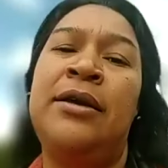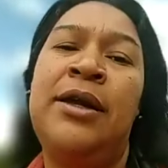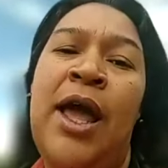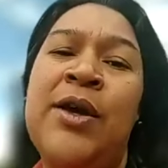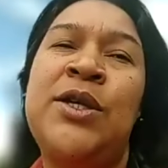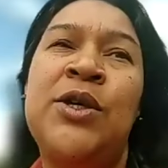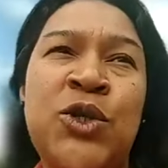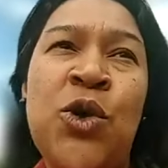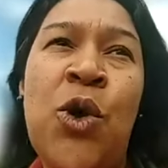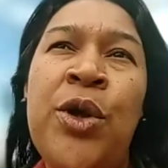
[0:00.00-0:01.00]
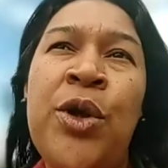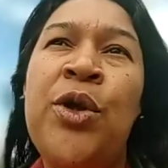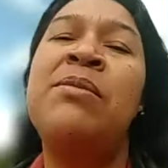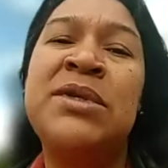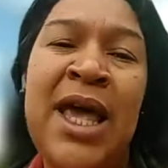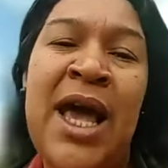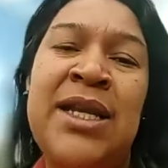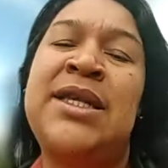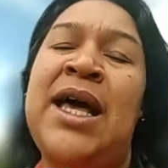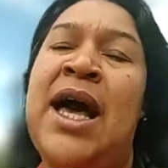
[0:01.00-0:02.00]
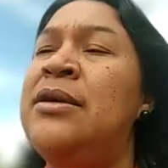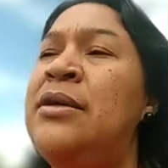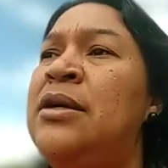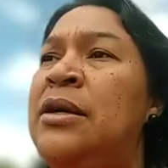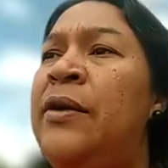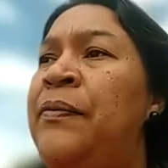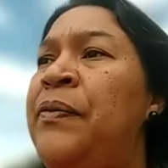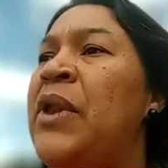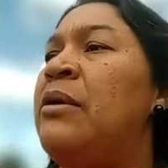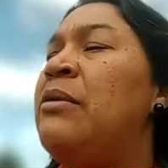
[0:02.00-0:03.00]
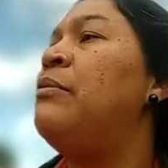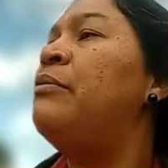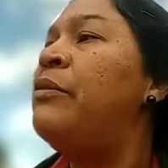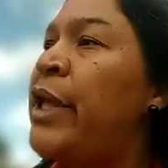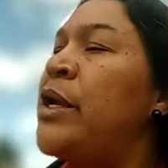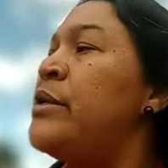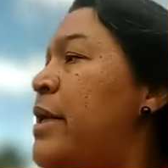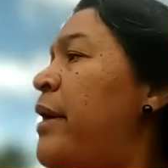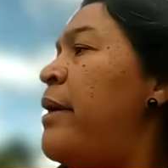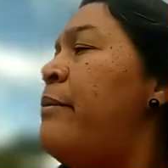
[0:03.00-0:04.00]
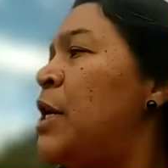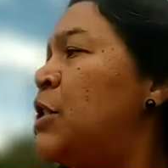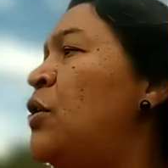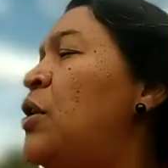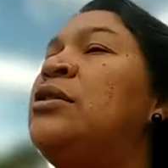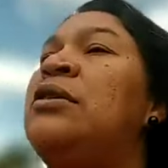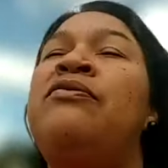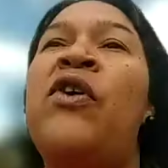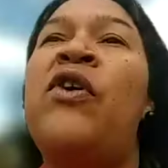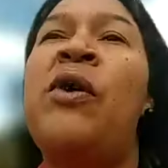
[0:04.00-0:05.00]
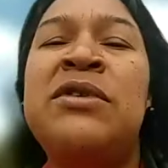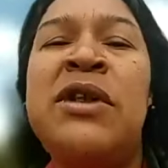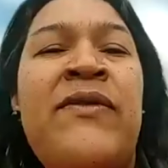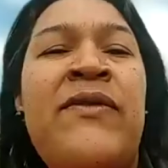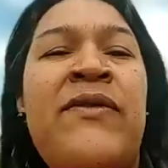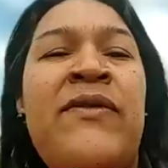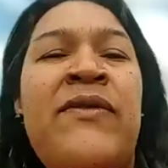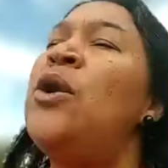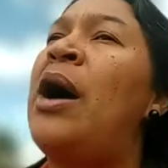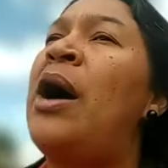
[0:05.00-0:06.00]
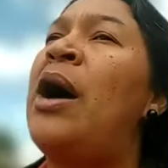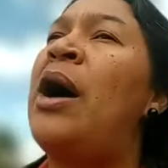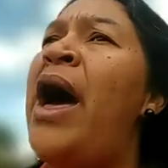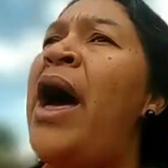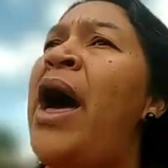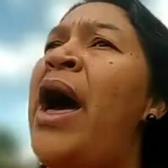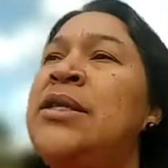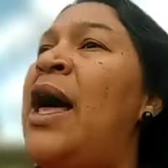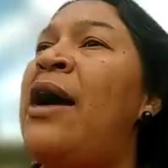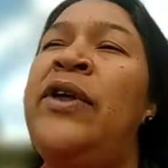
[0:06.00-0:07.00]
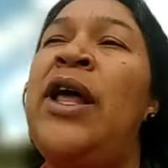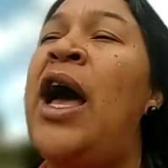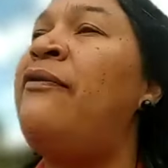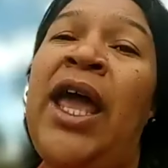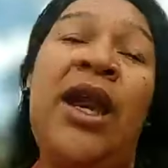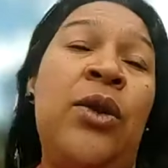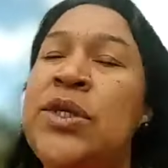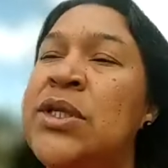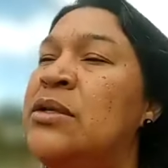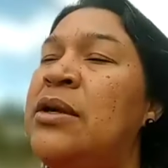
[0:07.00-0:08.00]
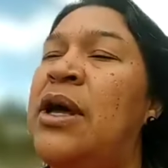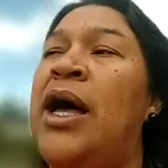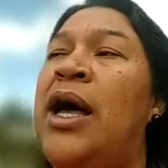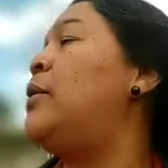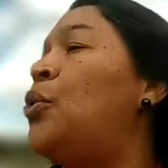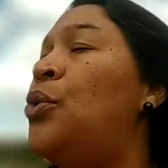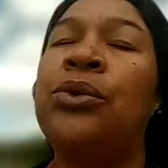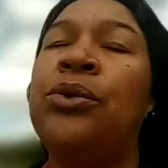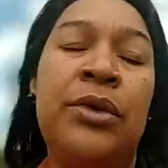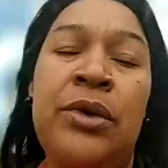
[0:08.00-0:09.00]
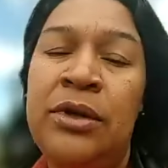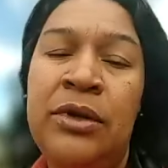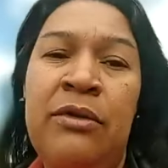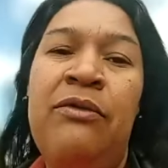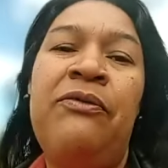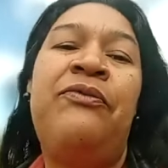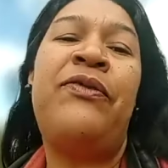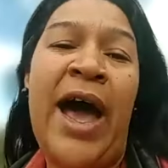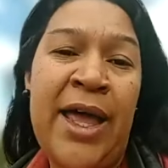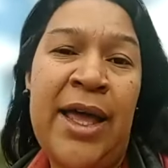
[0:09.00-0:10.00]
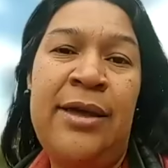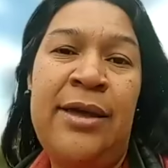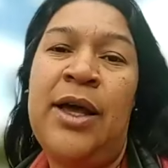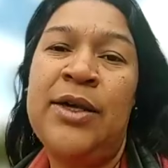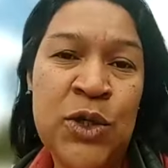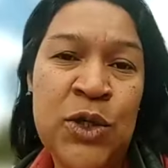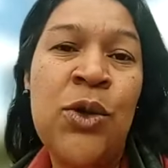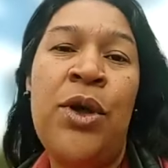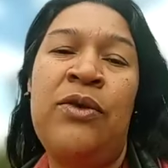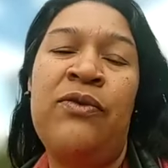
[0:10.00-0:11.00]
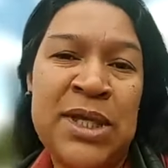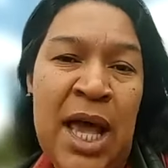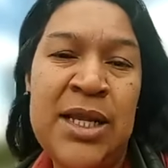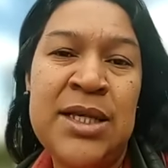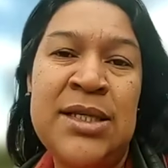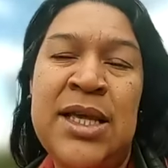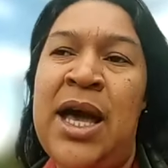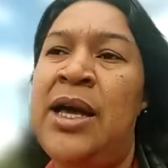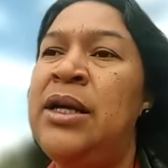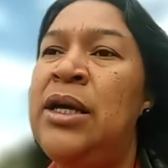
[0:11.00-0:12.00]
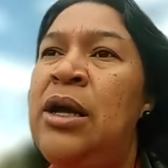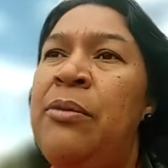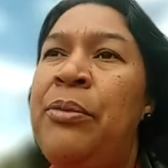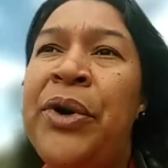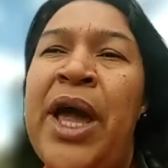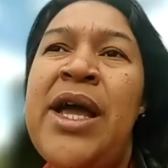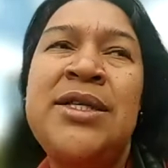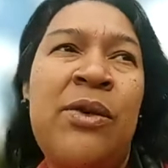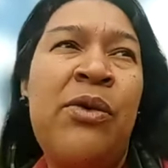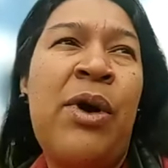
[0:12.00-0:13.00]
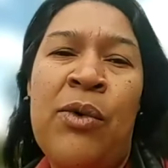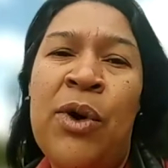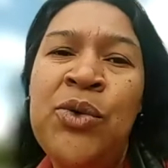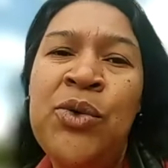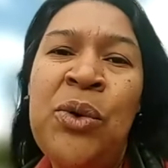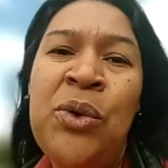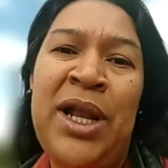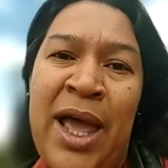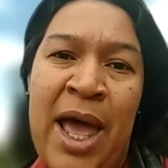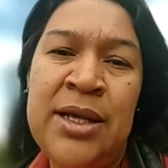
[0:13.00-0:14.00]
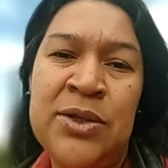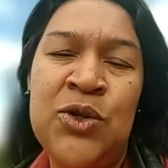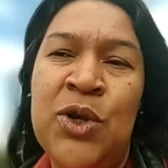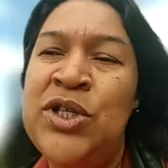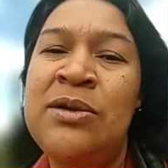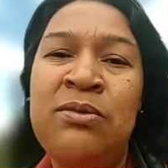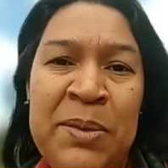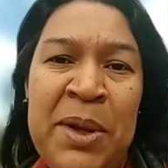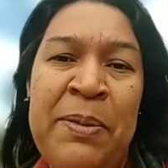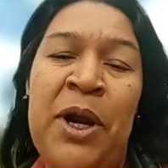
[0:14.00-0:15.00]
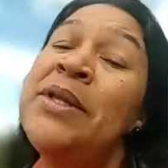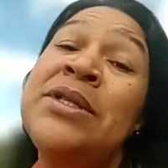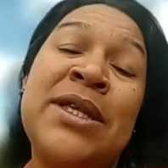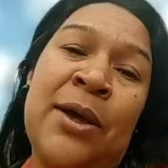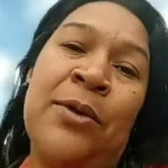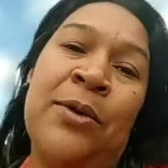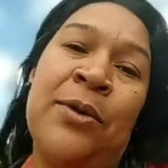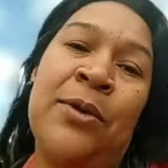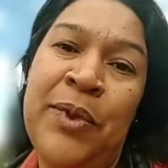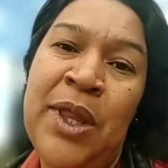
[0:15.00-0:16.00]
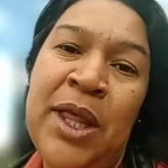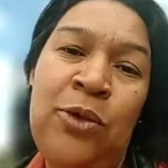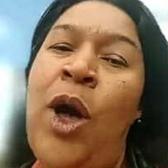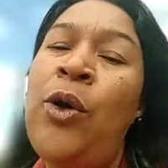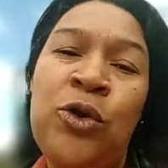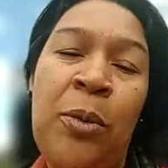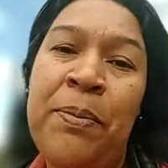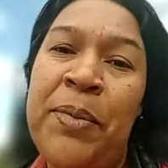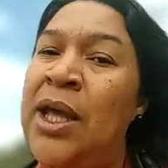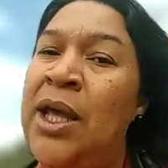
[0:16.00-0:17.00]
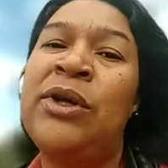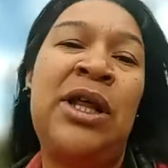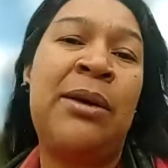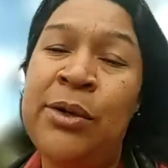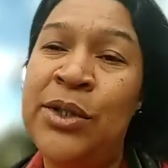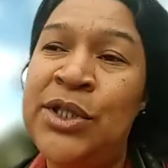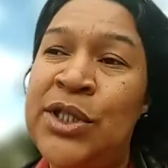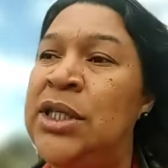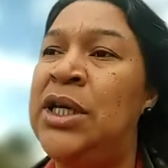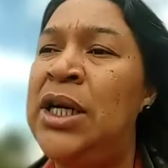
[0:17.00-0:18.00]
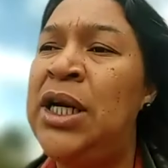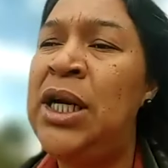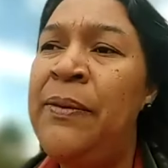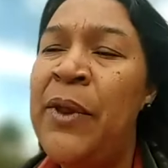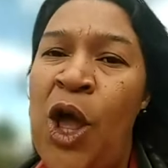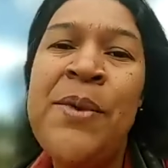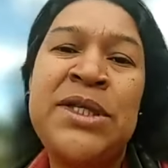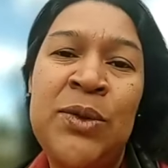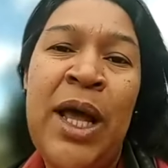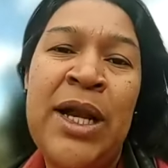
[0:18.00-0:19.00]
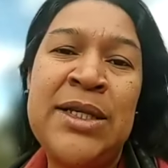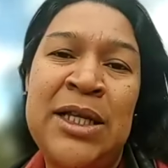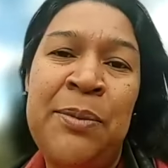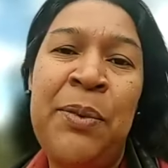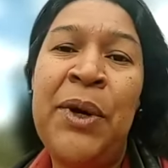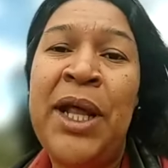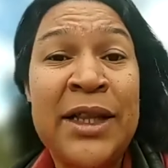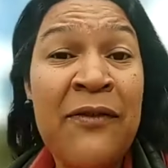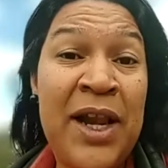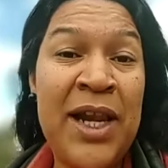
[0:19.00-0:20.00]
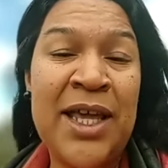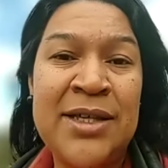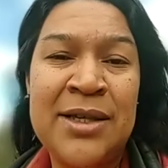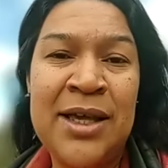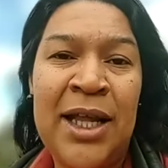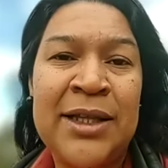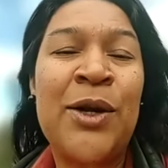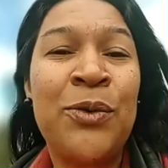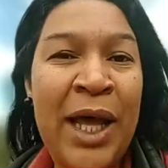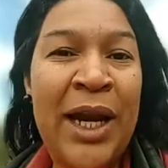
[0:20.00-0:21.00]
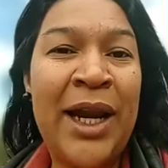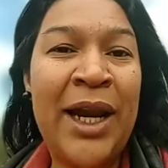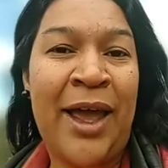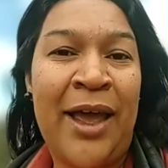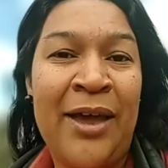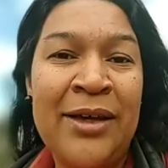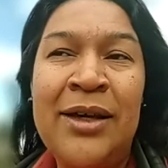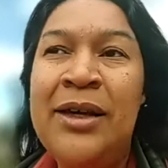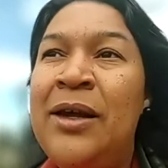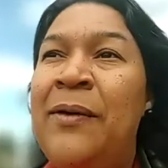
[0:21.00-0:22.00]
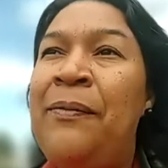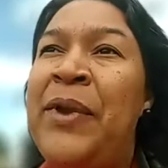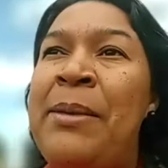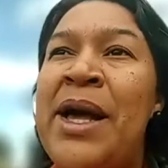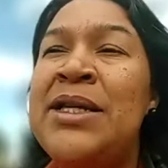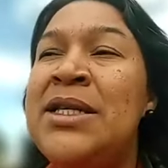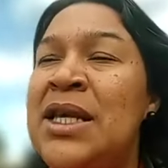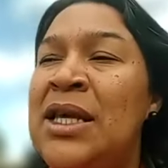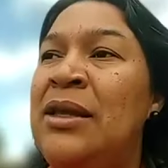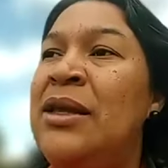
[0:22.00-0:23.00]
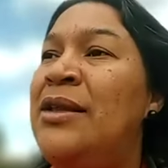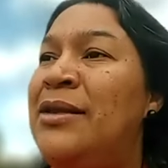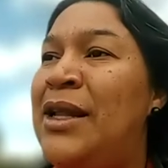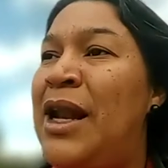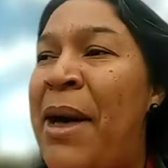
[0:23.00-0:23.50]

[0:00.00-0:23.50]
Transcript: So if you want to be a queen, we have to make you a queen. If you want to be an astronaut, let's make you an astronaut. You want to go to Mars, Neptune, let's make you go, help you accomplish your dreams. Because when a woman accomplishes her dreams, this is not utopia. This is not demagogy.